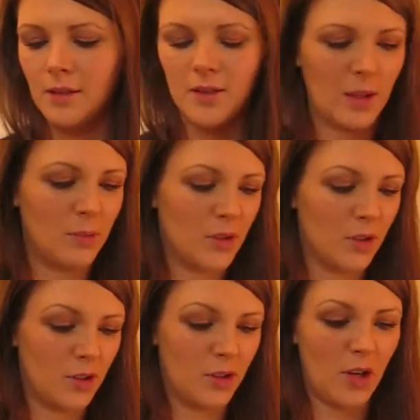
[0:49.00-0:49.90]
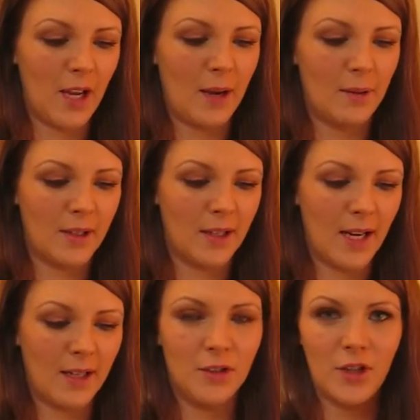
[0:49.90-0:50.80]
So I'm just going to show you how I can
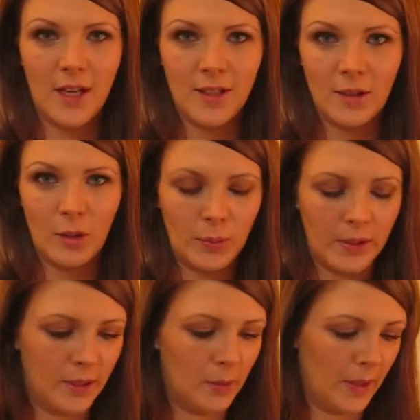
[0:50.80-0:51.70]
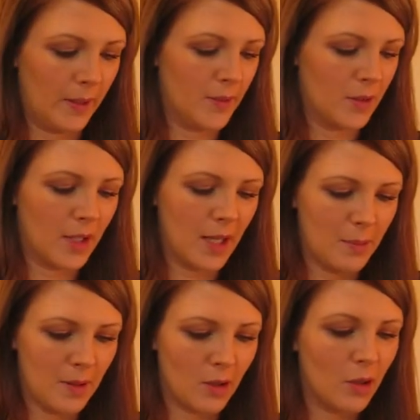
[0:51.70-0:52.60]
kind of change that up a little bit. So
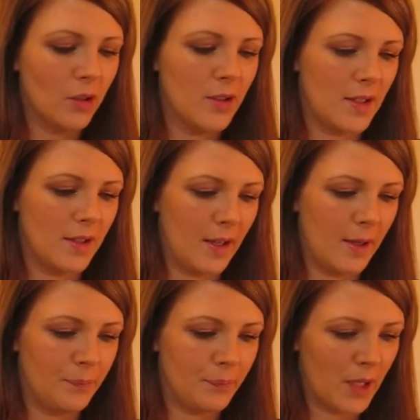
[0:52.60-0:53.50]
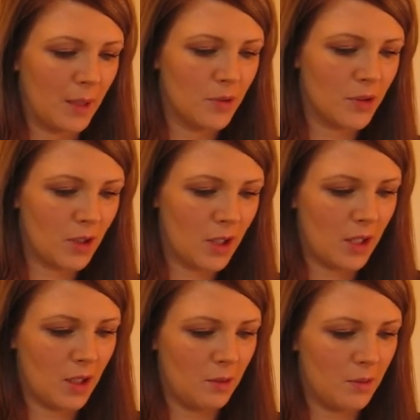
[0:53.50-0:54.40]
keeping the colours in there, and I'm just going
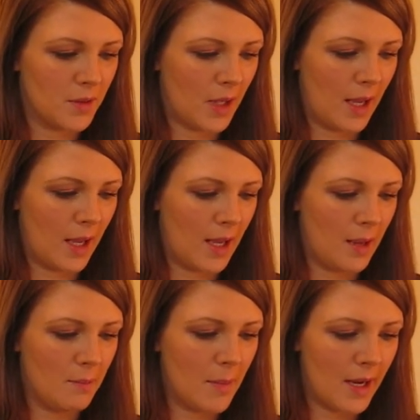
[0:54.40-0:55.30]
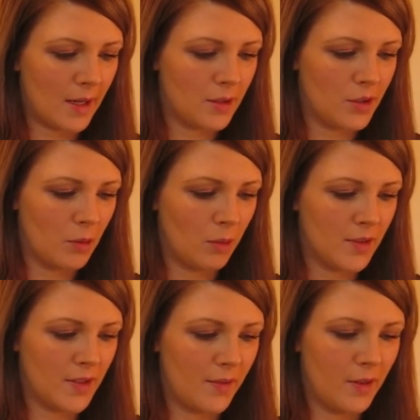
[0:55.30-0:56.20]
to use a MAC
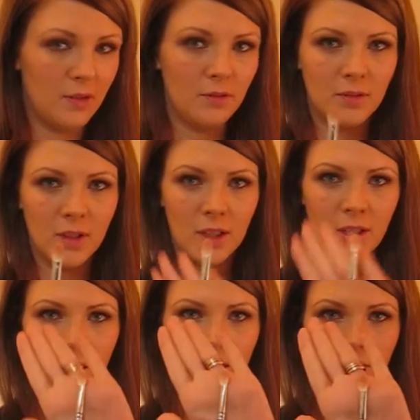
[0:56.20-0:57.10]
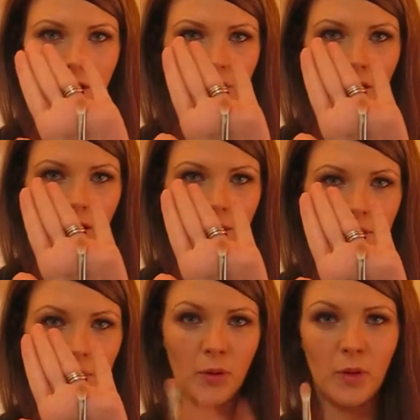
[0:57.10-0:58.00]
217, which I use
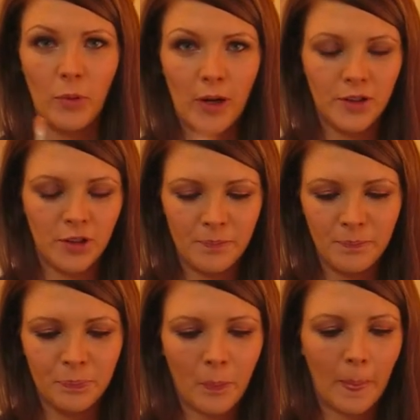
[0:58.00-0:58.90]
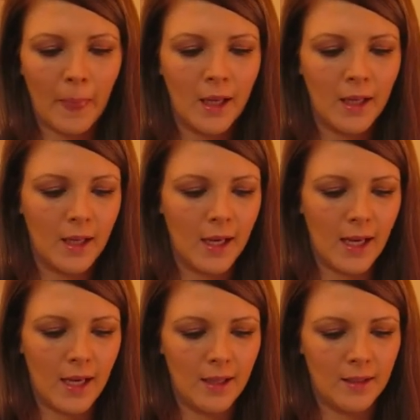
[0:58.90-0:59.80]
to put the brush on,
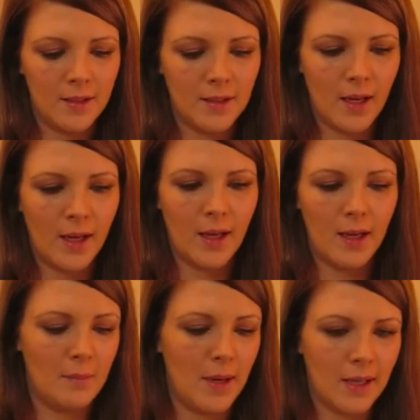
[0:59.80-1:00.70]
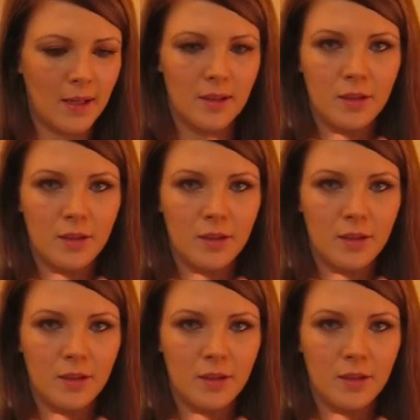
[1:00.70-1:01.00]
and a MAC